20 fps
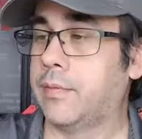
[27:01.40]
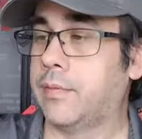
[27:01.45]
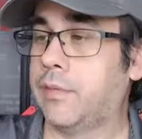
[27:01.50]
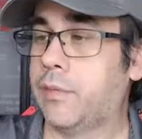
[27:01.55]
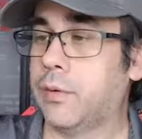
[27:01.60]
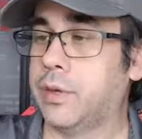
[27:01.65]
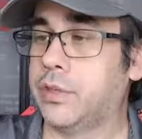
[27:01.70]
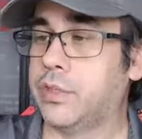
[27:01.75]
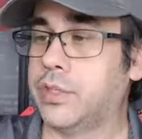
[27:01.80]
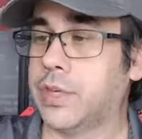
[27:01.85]
them
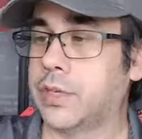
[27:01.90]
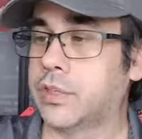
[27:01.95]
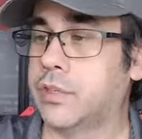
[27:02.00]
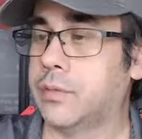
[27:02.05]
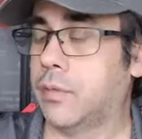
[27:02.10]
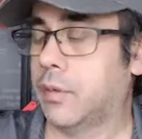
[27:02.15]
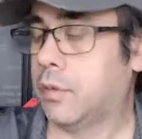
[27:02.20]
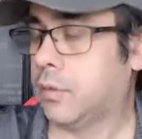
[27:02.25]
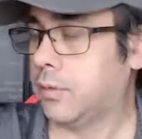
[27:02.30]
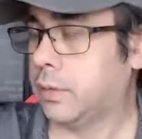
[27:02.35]
for
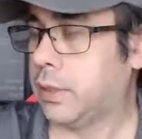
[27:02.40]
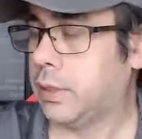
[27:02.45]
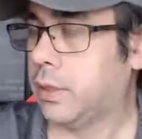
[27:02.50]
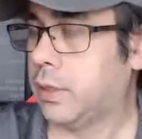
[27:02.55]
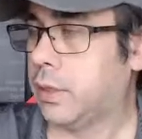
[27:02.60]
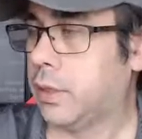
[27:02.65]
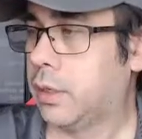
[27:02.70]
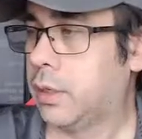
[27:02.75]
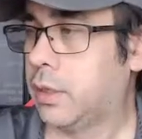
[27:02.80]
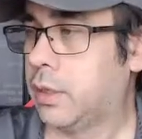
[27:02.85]
injection molding
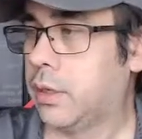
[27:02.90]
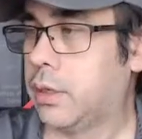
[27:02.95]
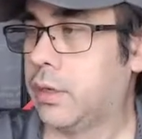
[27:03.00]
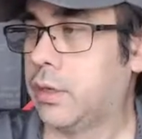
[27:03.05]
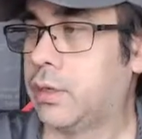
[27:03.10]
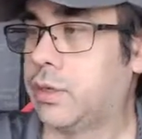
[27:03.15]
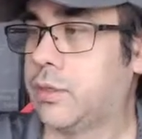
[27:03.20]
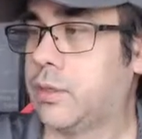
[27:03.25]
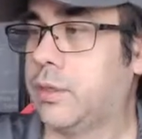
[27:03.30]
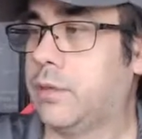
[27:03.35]

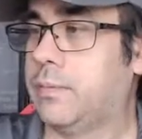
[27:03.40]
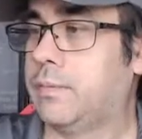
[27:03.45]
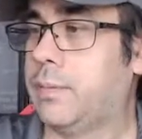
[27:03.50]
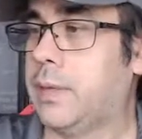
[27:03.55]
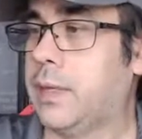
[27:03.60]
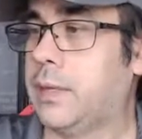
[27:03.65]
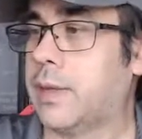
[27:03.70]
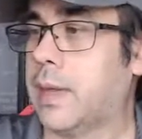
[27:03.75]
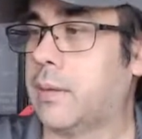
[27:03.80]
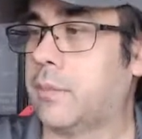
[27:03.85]
shouldn't
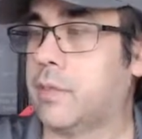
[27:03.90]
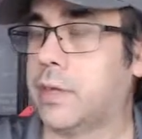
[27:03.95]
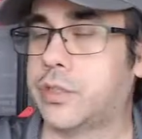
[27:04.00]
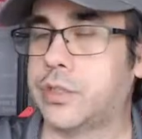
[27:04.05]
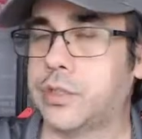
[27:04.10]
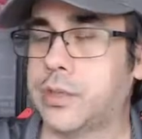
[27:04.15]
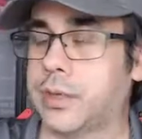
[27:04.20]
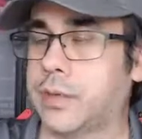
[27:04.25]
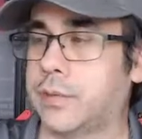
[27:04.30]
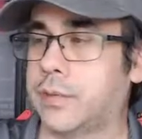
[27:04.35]
be that
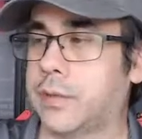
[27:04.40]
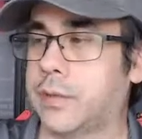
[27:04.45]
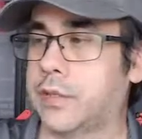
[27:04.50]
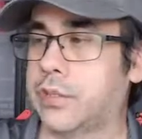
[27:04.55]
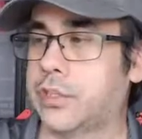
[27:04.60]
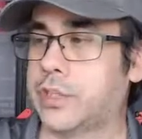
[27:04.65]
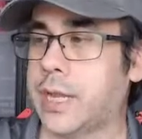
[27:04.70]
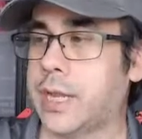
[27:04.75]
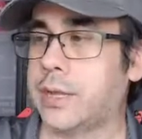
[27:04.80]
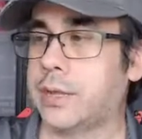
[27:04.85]
much of a
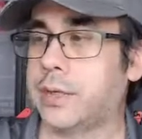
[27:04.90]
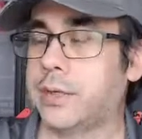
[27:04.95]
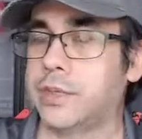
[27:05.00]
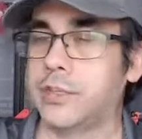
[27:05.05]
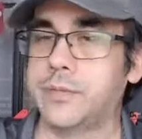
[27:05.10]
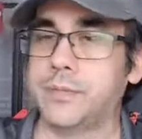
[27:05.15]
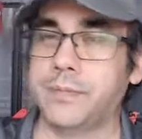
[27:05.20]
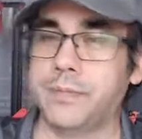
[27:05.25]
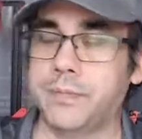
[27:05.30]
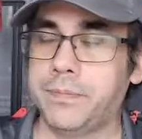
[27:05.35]

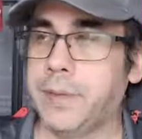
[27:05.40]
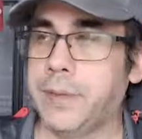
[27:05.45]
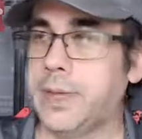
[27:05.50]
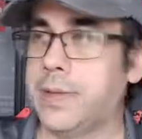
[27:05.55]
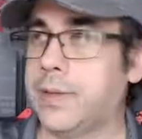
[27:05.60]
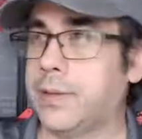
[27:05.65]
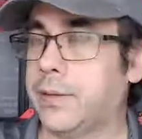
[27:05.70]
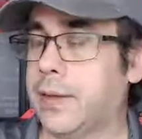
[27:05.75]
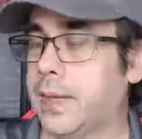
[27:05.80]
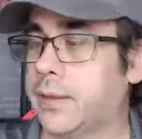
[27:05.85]
challenge,
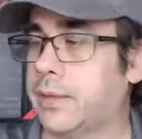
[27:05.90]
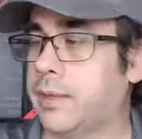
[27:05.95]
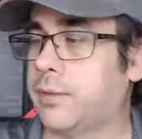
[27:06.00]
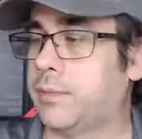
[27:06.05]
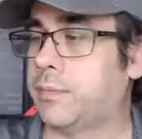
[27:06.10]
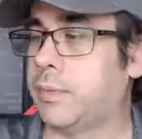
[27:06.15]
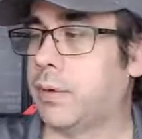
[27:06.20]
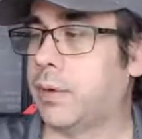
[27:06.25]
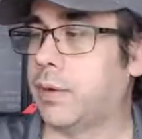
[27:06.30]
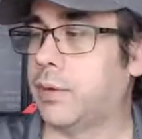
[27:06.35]
being that these
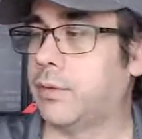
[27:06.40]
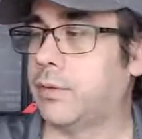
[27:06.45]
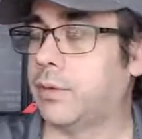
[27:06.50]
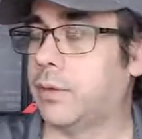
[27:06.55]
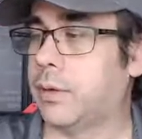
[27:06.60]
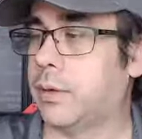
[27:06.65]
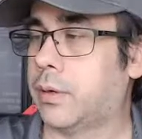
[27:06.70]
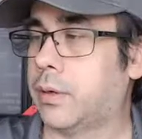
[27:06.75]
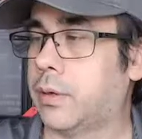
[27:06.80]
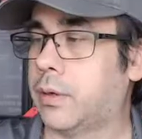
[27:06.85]
parts
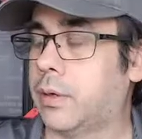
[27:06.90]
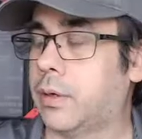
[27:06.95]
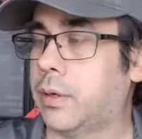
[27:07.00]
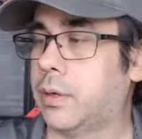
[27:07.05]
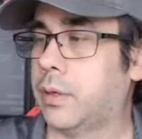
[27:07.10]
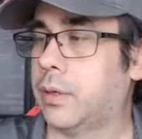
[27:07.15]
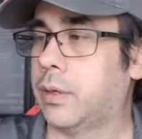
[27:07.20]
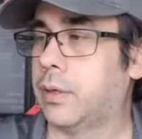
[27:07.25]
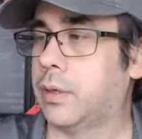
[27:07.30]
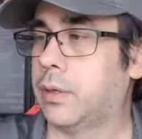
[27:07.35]
are
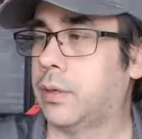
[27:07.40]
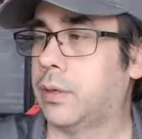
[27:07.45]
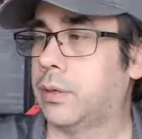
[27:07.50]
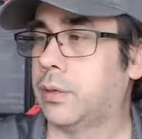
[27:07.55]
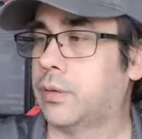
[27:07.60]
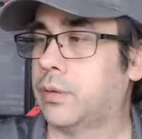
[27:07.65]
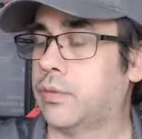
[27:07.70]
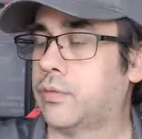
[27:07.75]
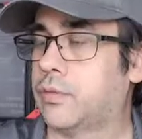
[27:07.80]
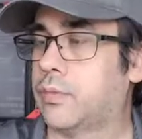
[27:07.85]

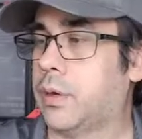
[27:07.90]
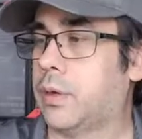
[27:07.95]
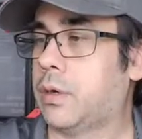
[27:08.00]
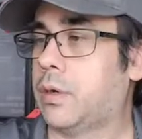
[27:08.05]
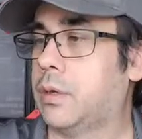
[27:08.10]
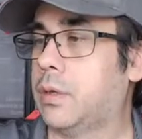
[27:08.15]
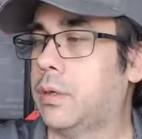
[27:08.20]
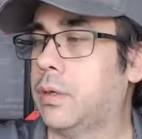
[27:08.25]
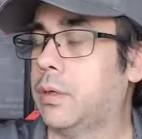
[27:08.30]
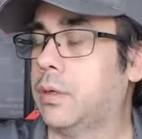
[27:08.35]

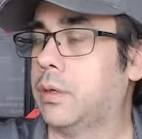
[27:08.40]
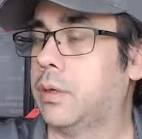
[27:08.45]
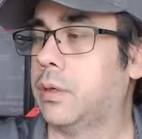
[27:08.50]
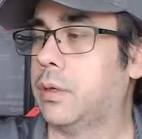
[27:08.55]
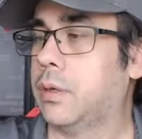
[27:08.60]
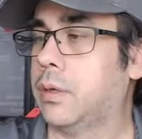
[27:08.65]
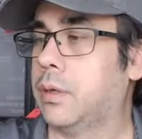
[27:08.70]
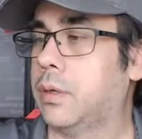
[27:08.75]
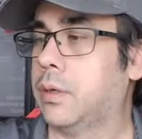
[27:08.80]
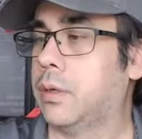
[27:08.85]
small
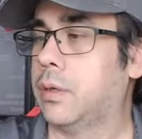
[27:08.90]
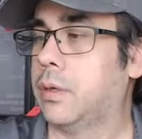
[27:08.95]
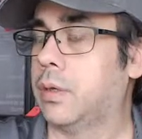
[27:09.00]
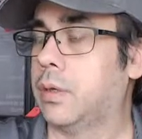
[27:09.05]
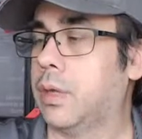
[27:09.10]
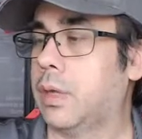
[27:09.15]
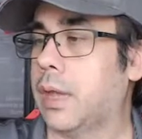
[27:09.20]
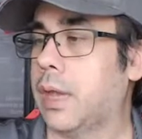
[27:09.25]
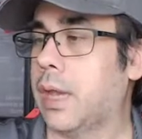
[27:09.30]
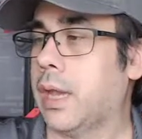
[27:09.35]

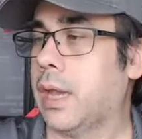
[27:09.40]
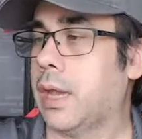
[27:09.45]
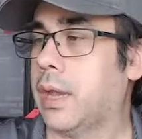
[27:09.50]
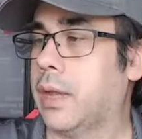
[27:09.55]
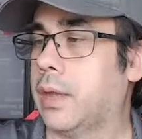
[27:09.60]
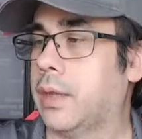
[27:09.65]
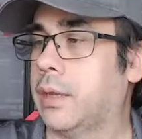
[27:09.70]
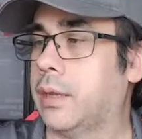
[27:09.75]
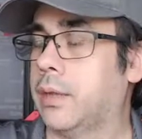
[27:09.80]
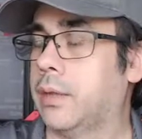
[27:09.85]

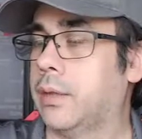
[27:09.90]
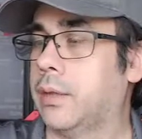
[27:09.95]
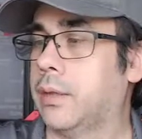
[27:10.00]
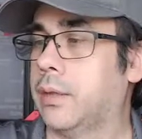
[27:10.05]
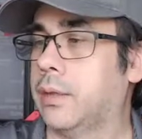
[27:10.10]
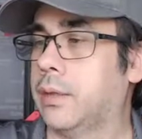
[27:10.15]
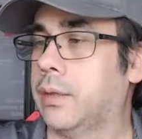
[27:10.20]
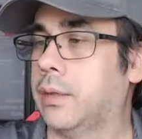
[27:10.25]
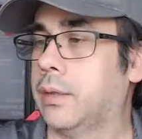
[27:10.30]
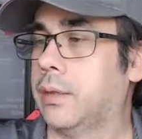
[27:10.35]
and
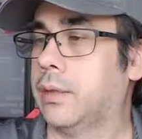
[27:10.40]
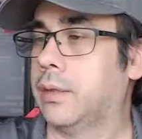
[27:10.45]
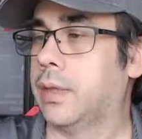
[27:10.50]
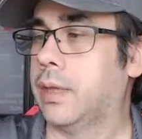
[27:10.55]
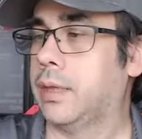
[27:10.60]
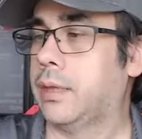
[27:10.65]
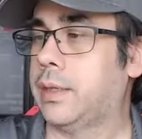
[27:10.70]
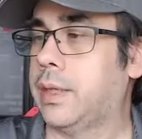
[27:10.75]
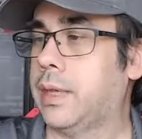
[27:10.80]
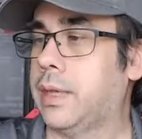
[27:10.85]

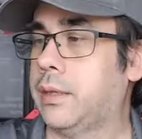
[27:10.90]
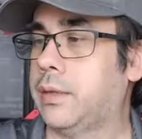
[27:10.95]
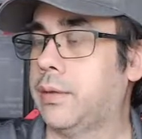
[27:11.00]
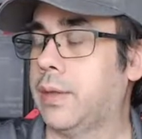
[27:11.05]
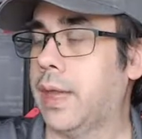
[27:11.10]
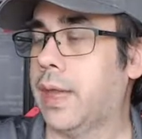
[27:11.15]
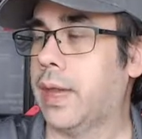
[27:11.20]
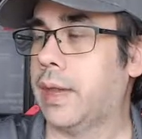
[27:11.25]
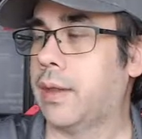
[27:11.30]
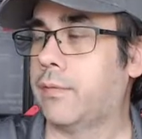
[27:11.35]
they tend
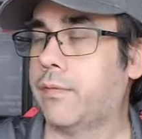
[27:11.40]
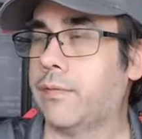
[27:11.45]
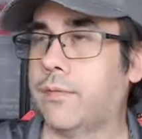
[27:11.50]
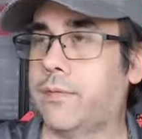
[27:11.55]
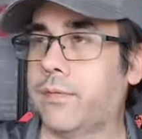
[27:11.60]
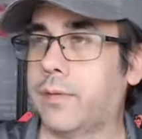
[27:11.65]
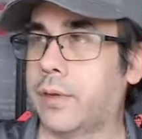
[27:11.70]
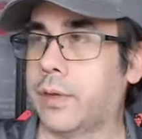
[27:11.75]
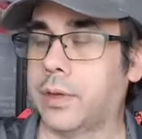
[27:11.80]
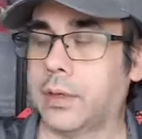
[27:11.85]
to have
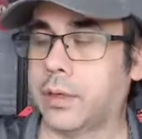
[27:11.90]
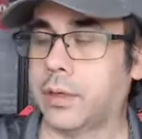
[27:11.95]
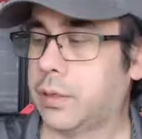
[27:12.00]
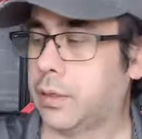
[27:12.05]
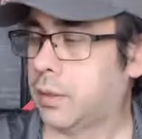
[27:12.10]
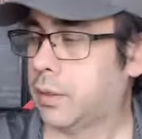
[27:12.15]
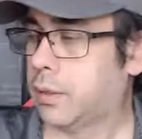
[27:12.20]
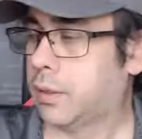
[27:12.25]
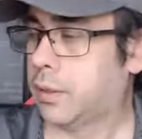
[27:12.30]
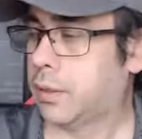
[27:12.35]

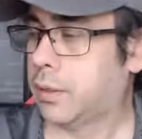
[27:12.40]
how